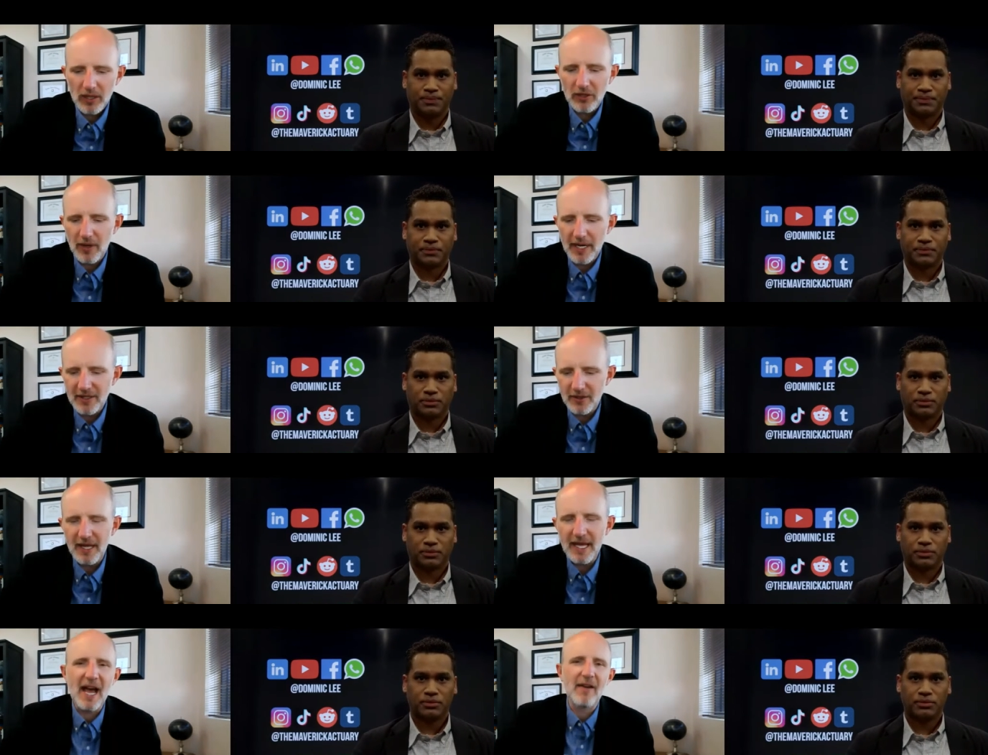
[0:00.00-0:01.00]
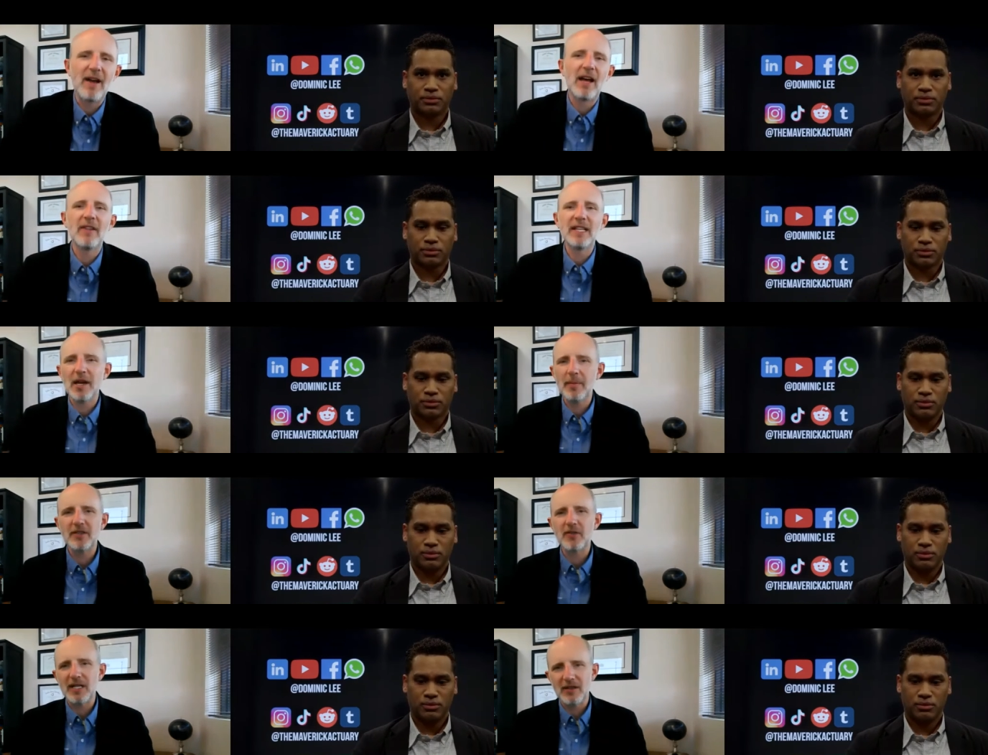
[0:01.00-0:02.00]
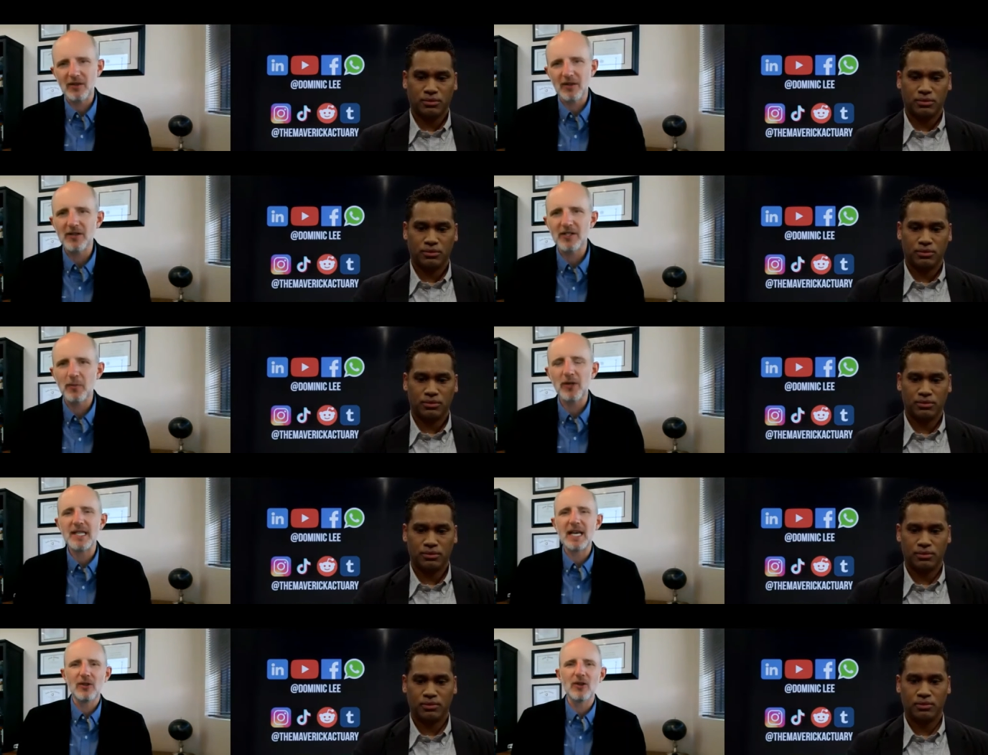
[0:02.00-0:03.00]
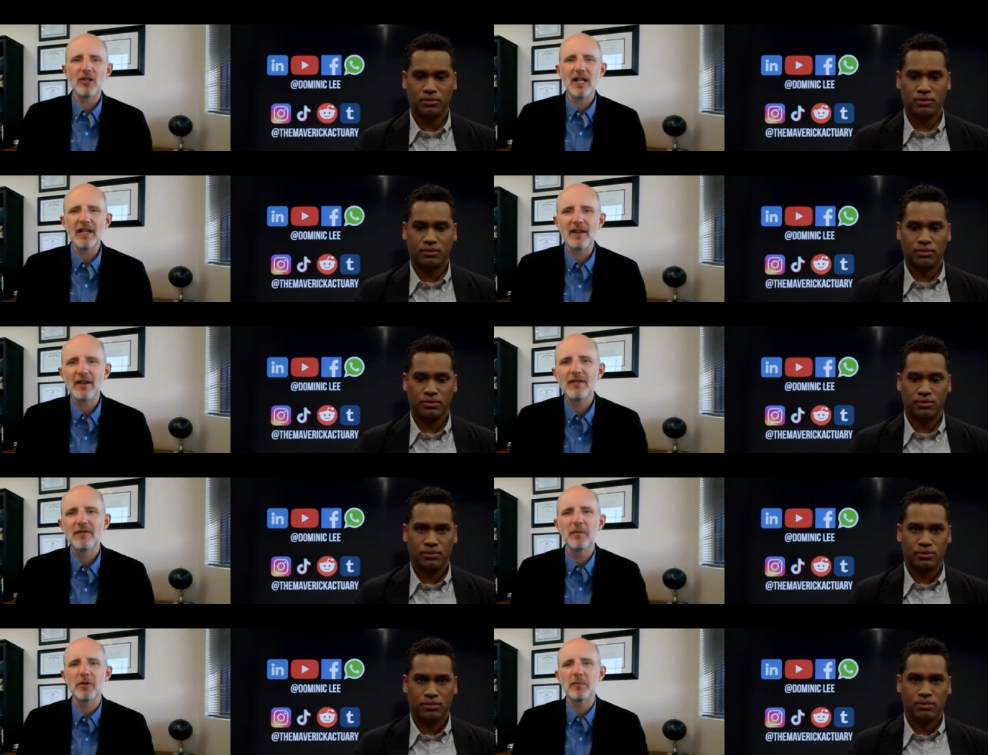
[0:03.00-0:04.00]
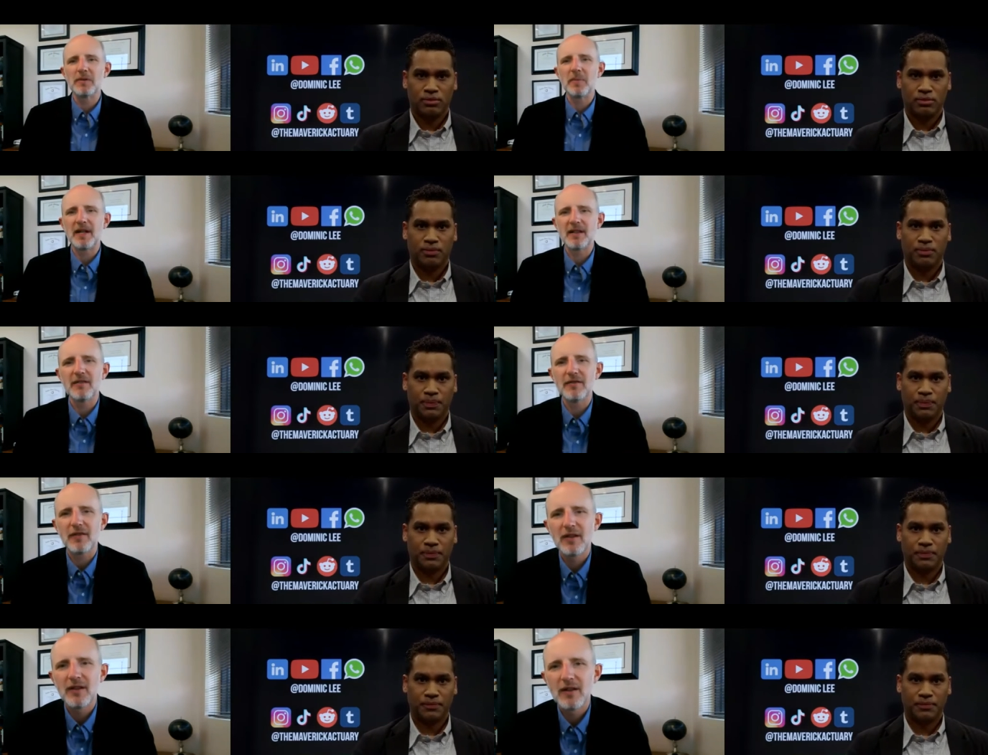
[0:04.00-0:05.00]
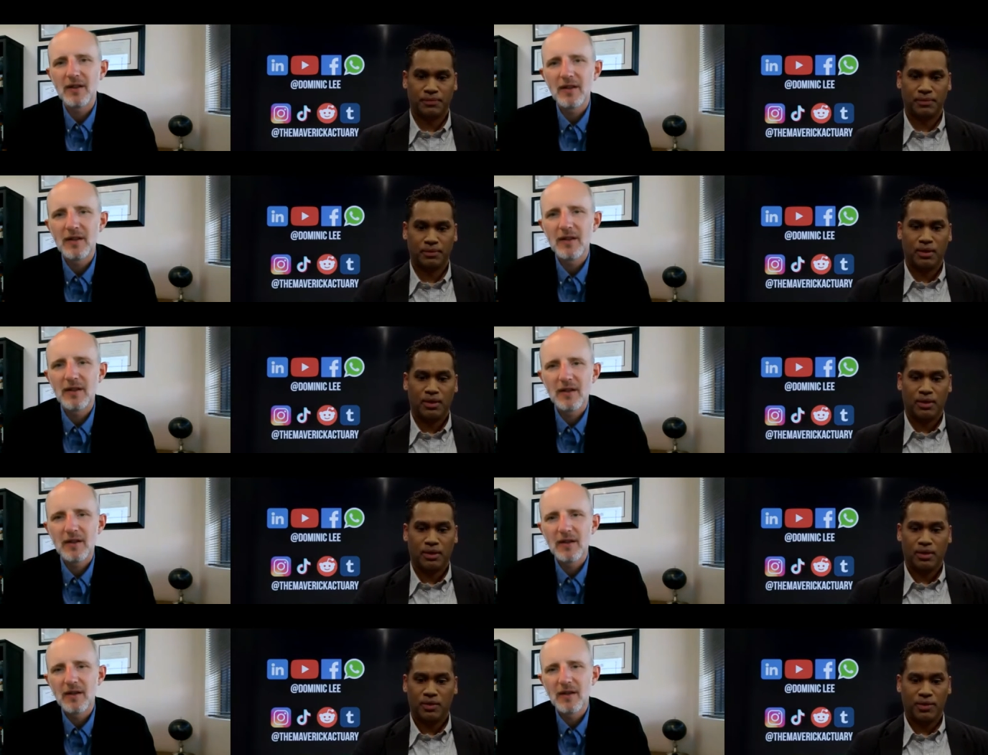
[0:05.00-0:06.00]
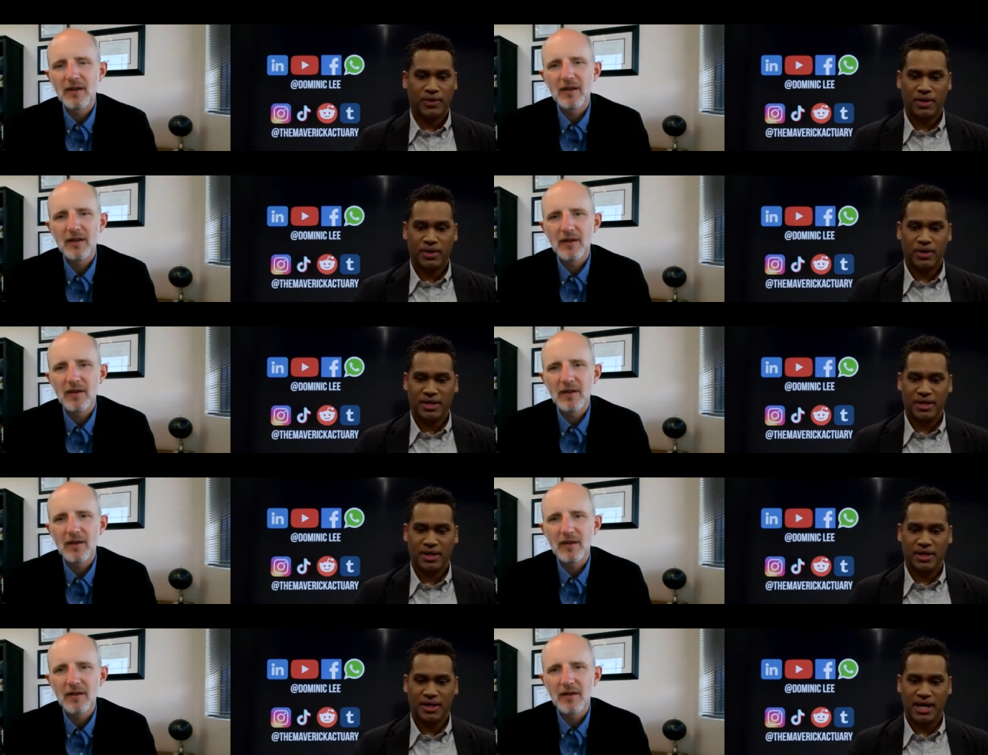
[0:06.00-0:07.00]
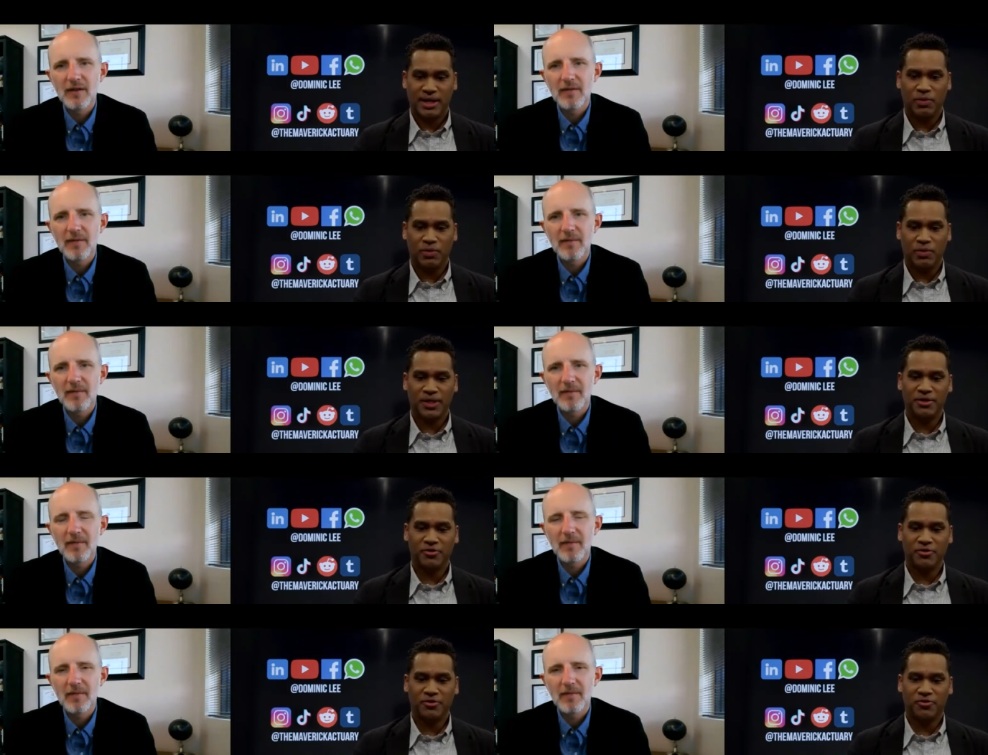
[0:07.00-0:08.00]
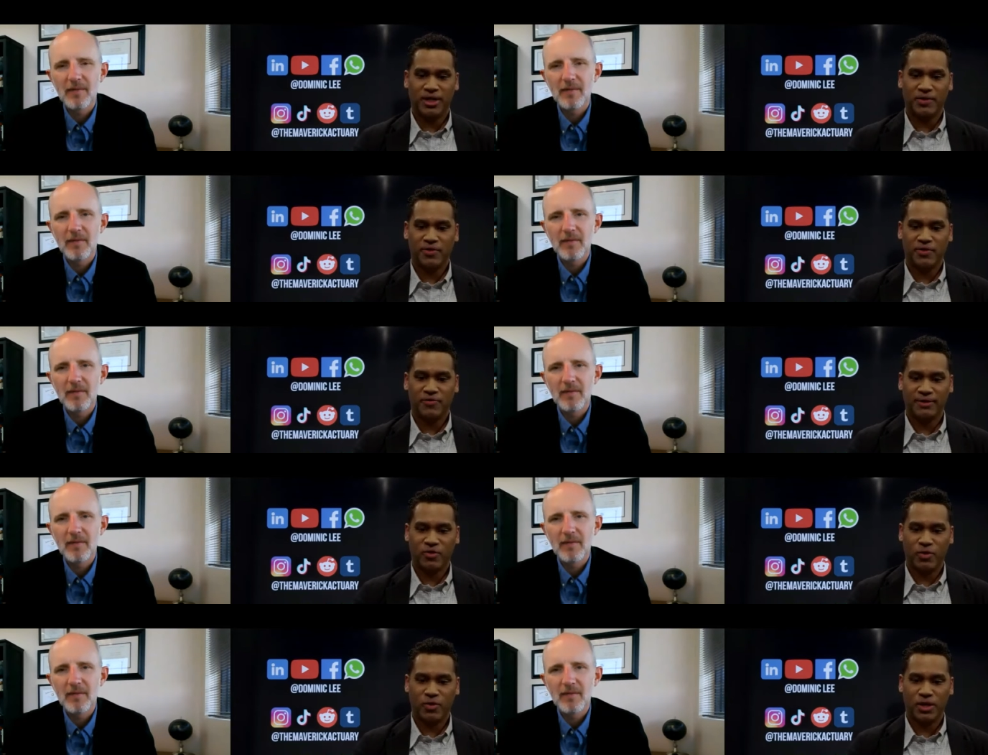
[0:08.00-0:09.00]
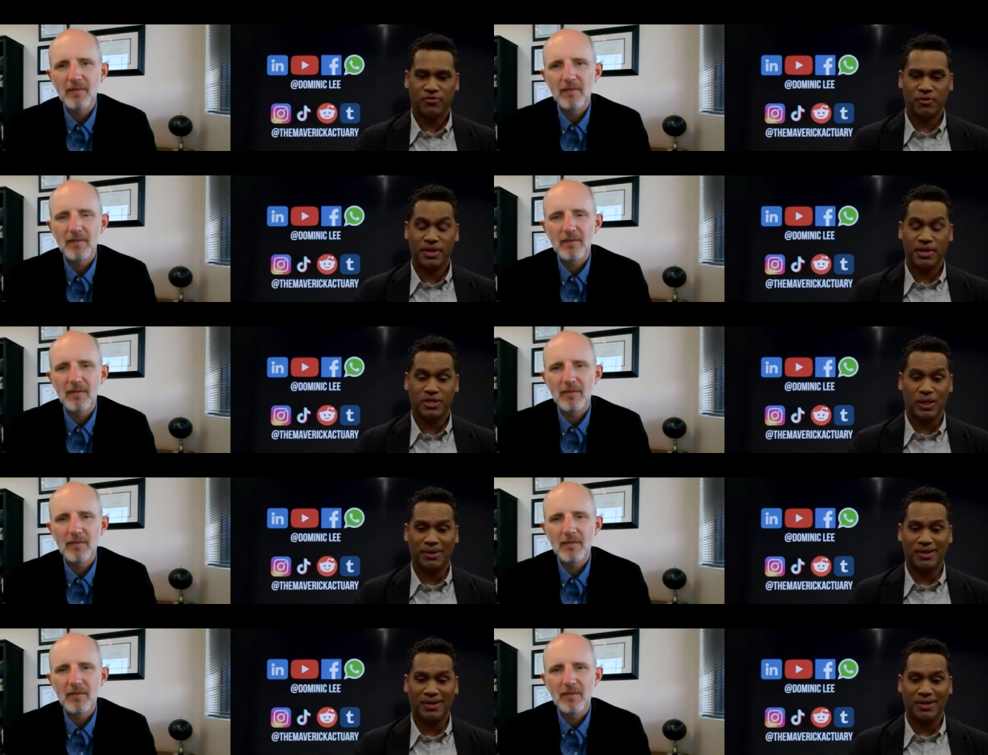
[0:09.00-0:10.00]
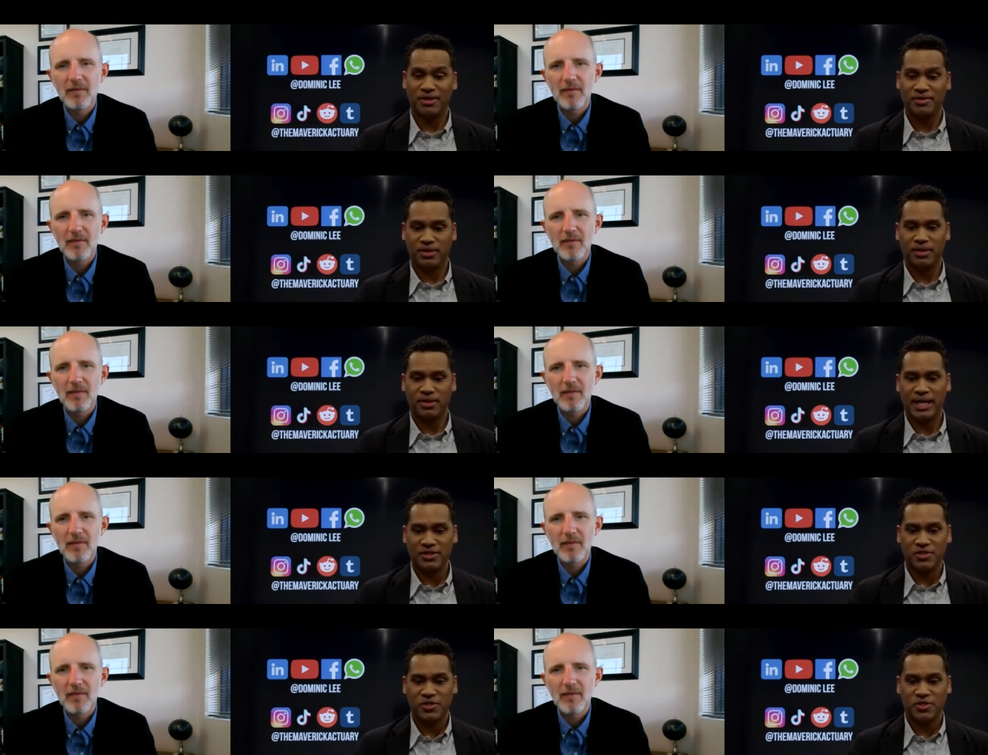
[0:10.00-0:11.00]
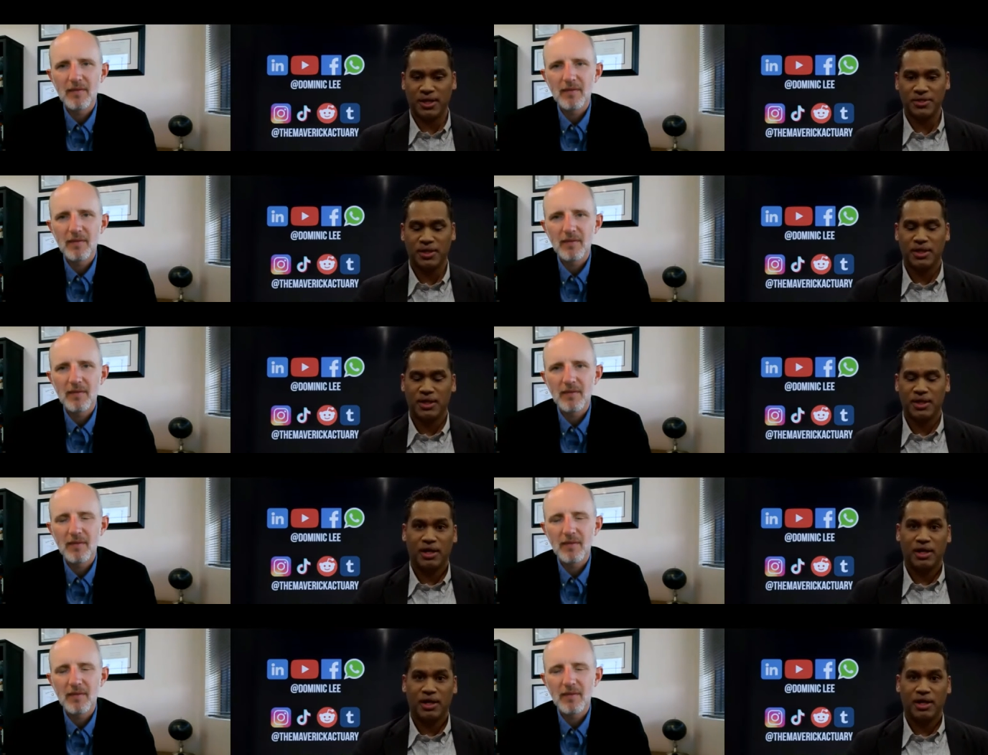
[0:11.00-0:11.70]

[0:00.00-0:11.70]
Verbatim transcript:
Speaker 1: what traits do they have? How do they demonstrate their leadership? What does that look like from your perspective?
Speaker 2: Great question, and it was very ref- a very reflective question for me as well because my answer to this has changed.